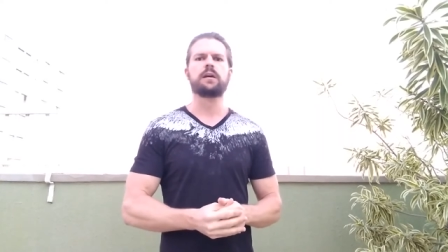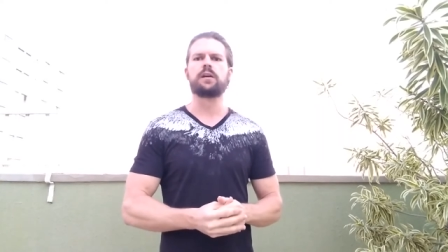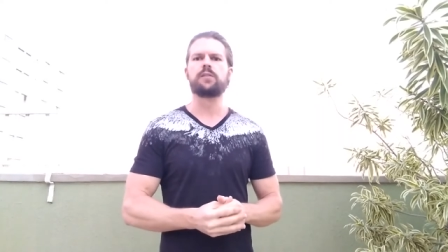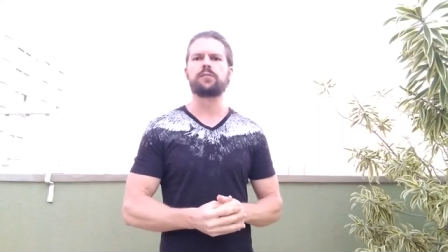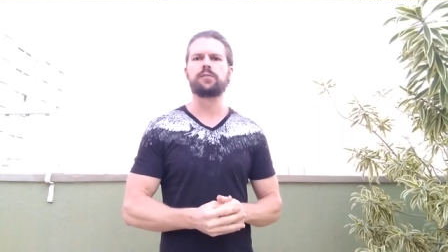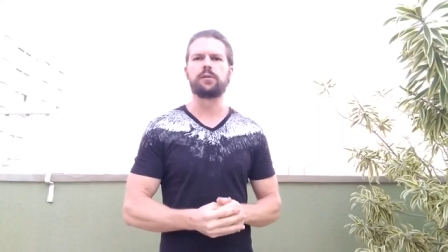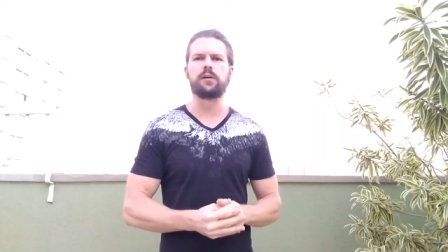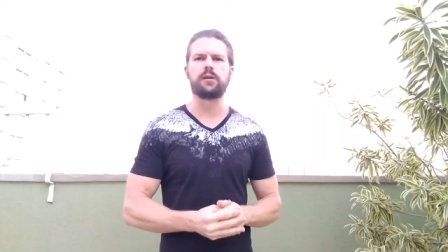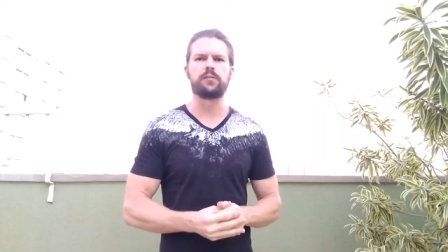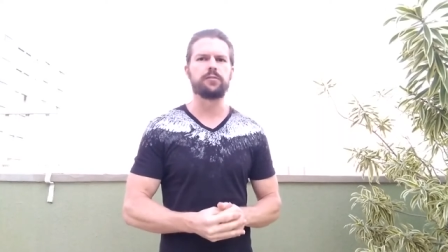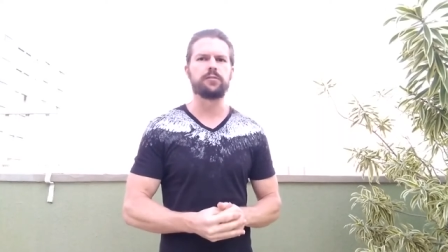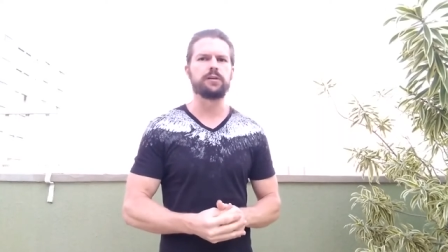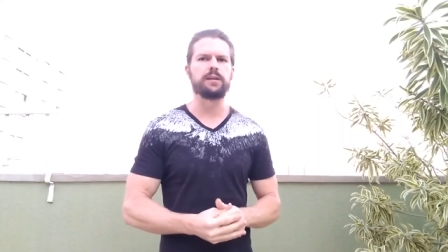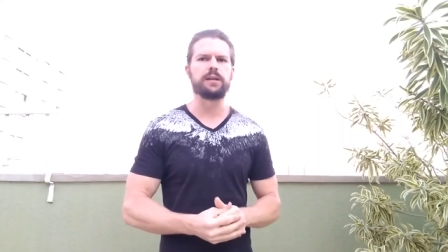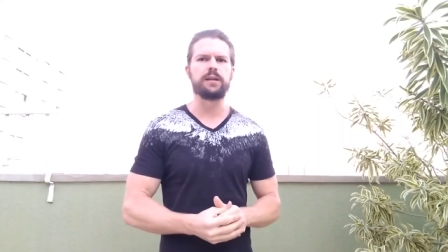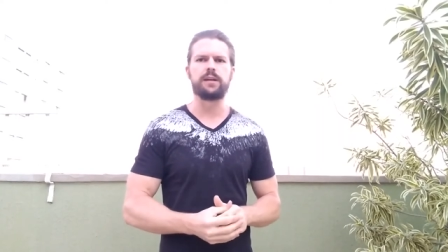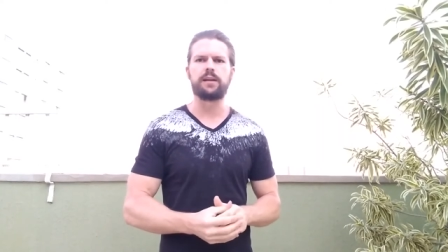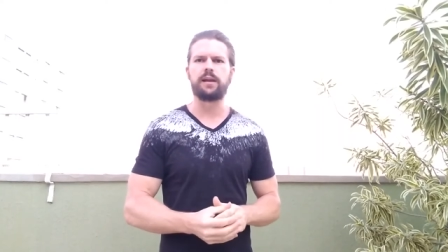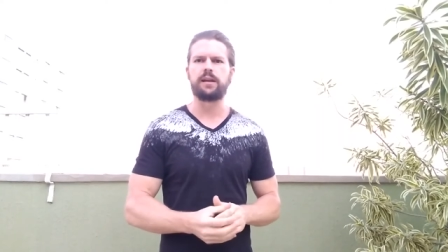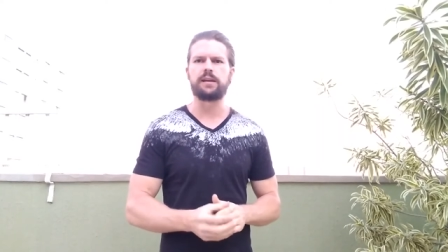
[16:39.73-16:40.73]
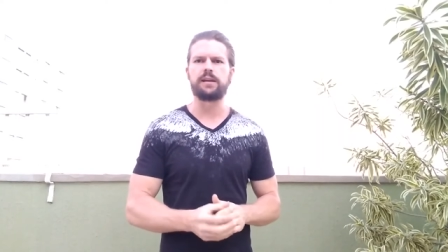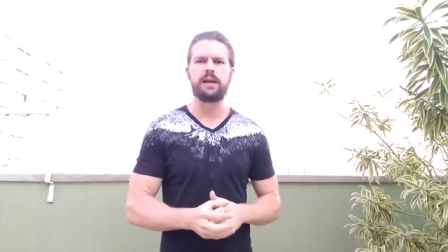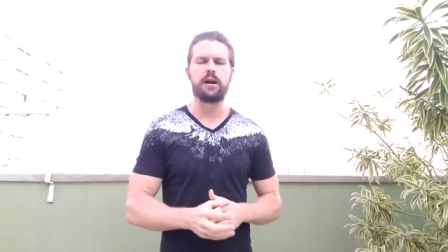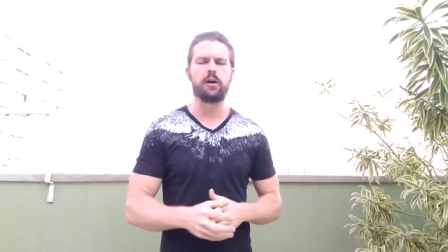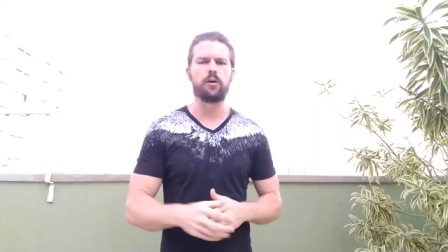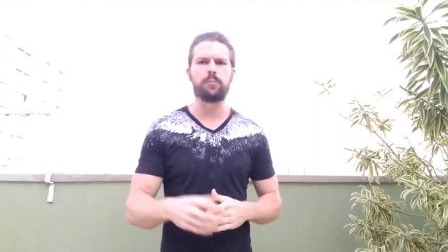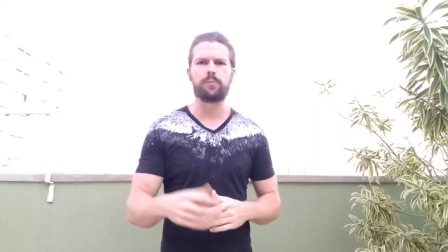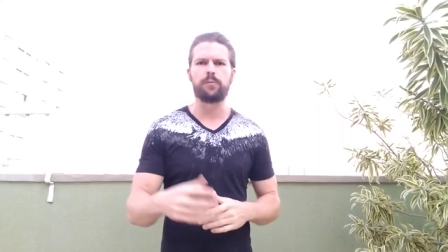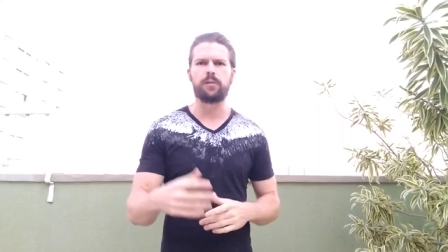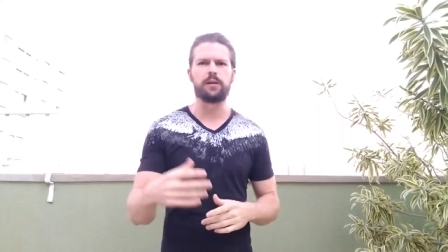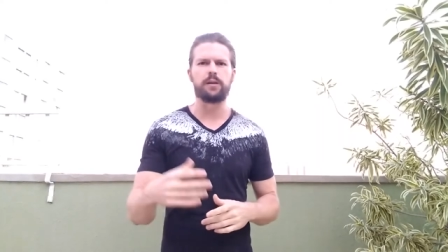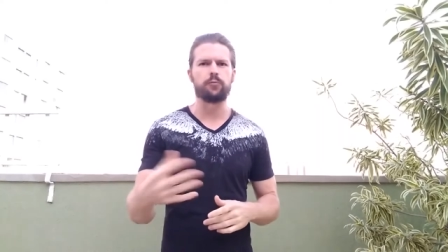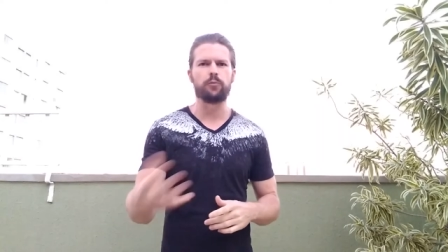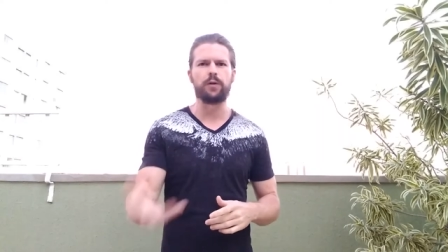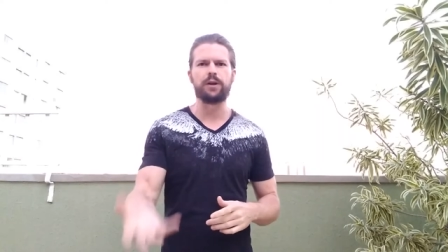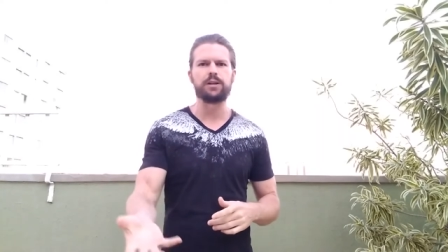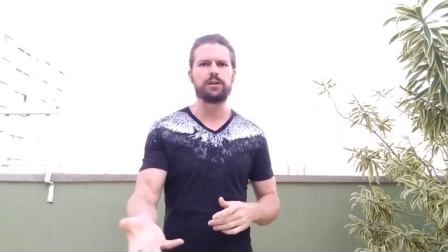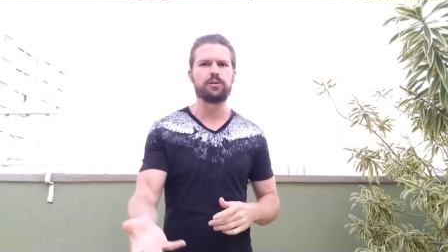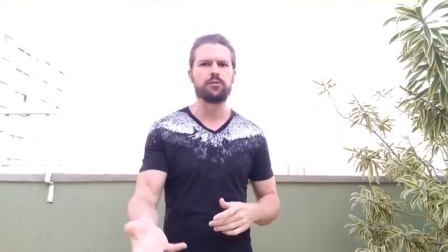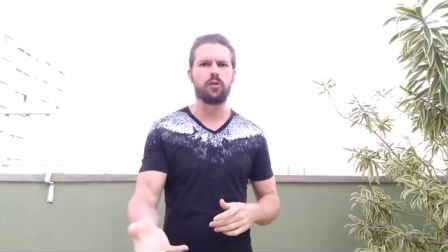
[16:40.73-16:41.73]
if you ever need any help like
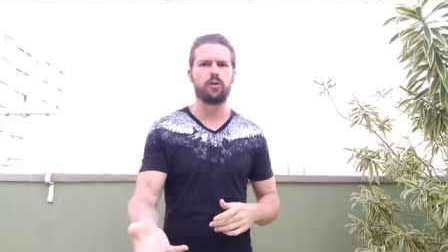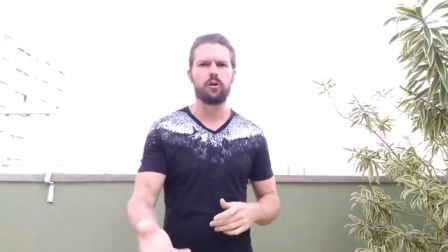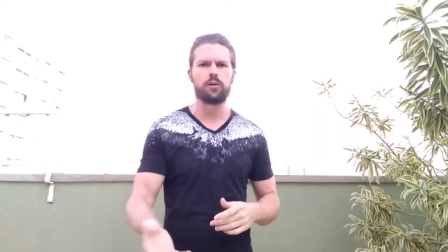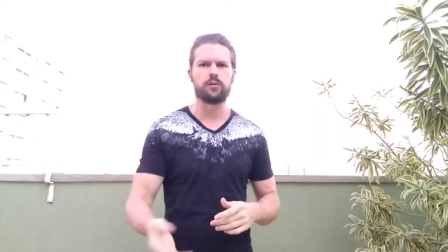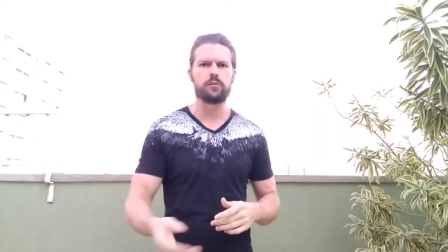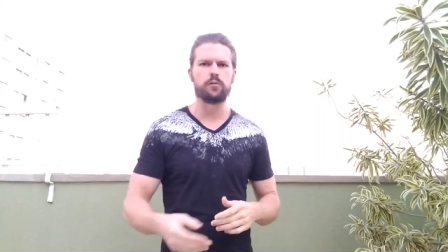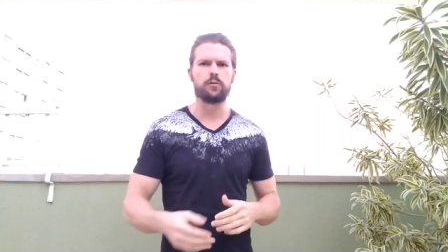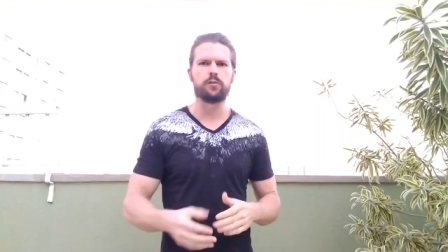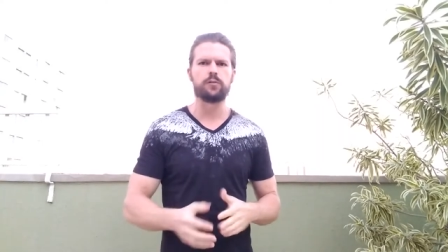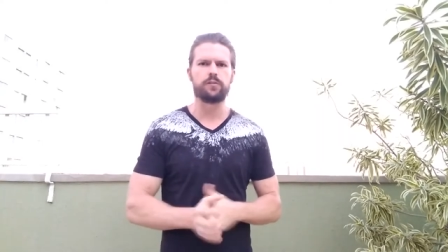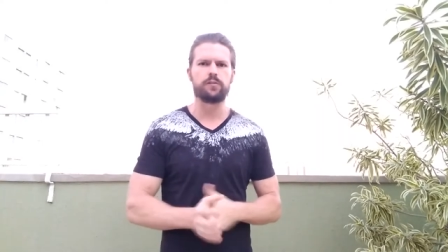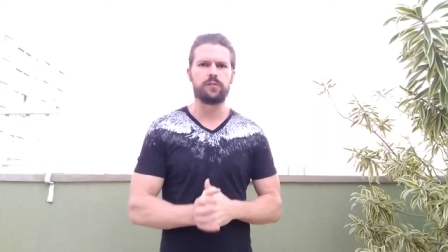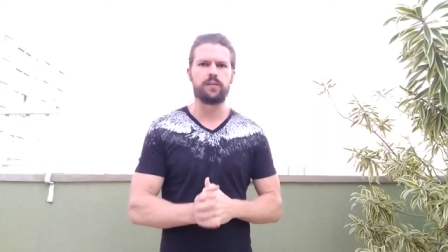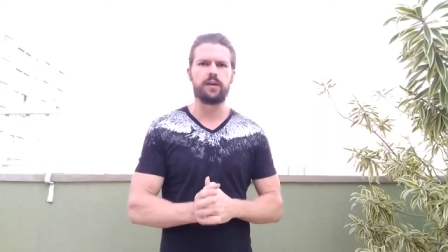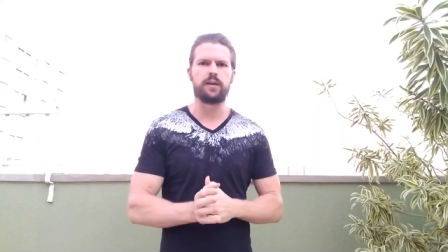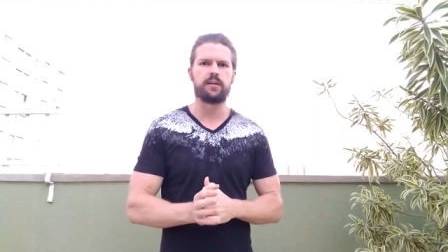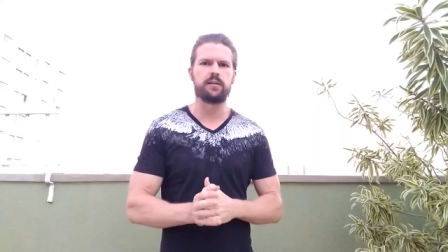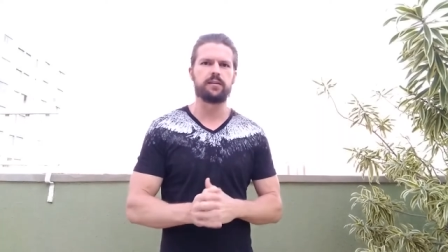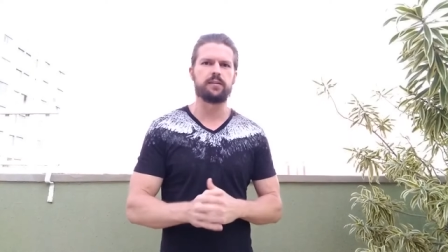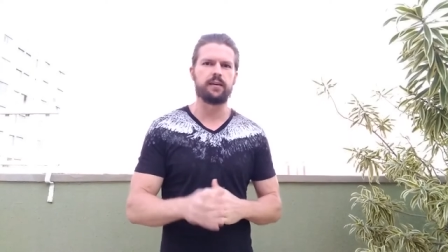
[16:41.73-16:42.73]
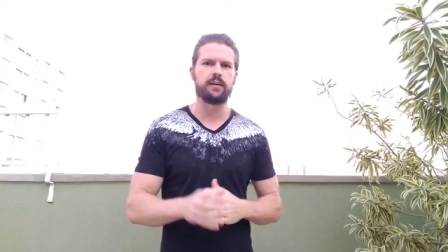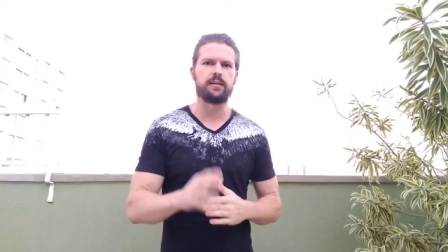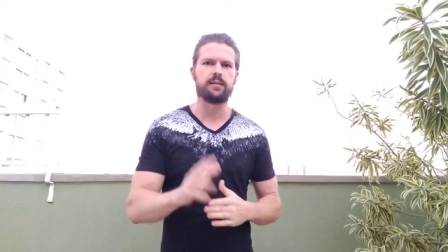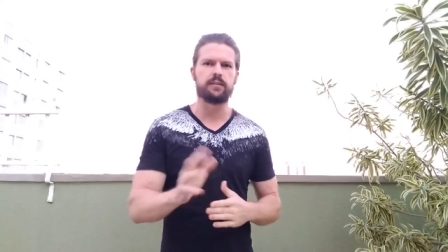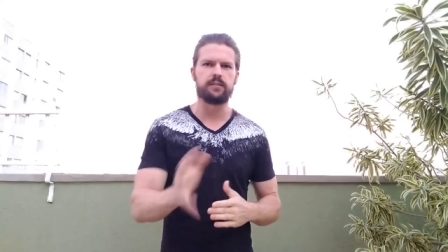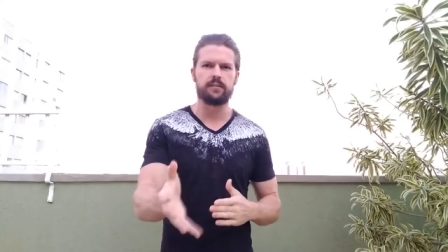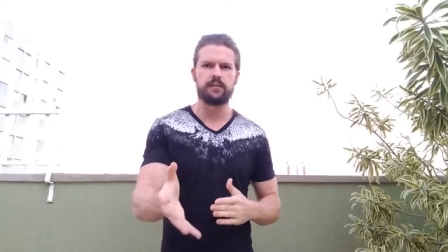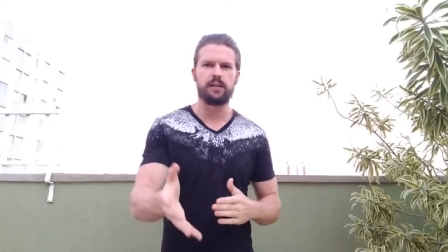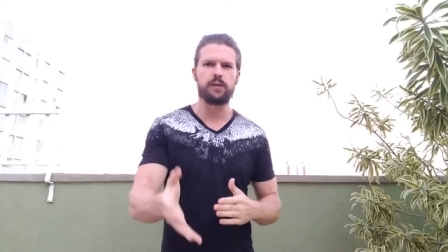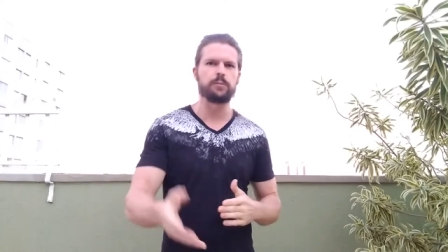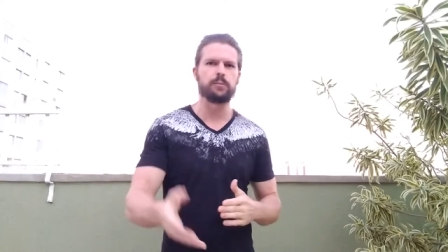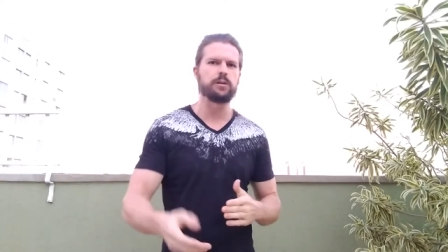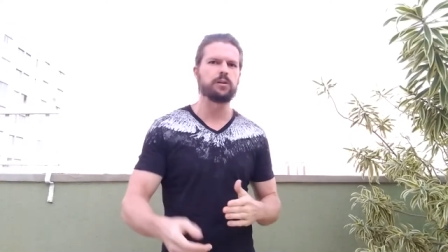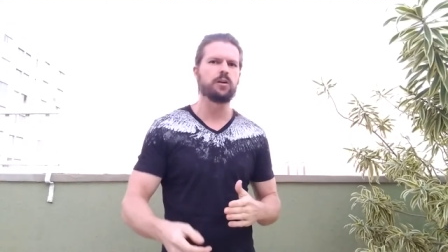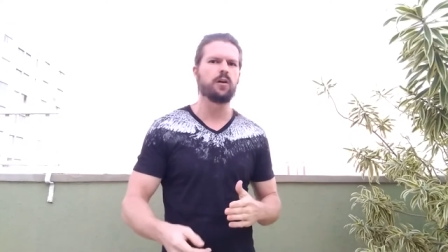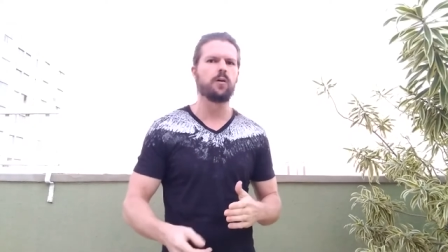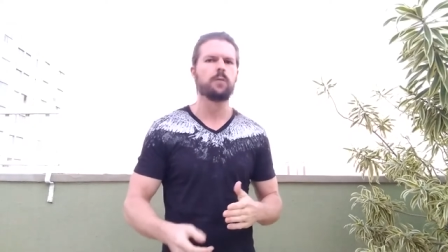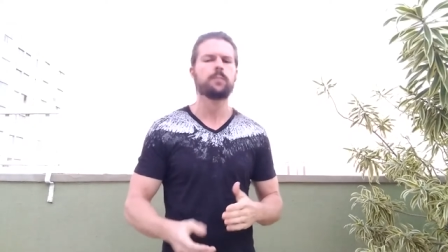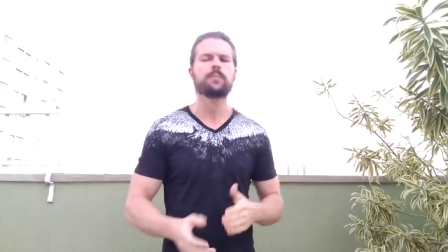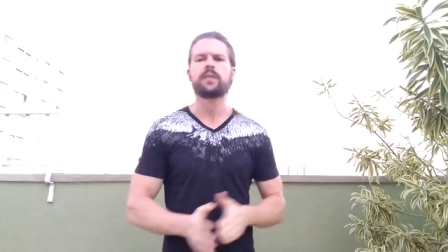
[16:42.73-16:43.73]
writing your articles, then, then let me
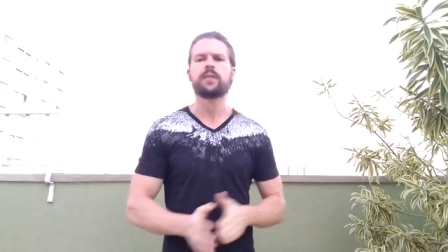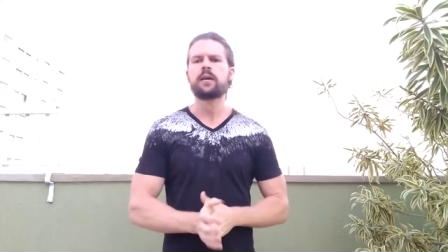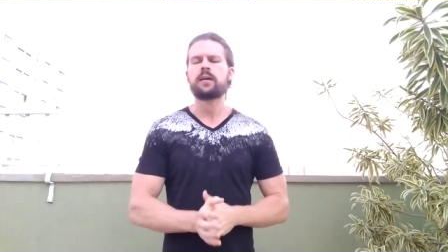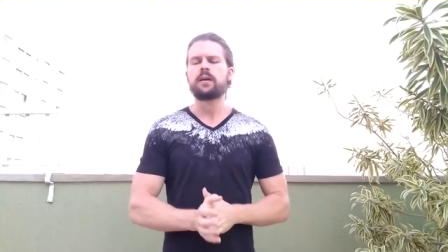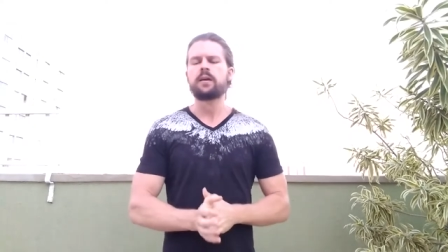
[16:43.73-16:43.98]
know.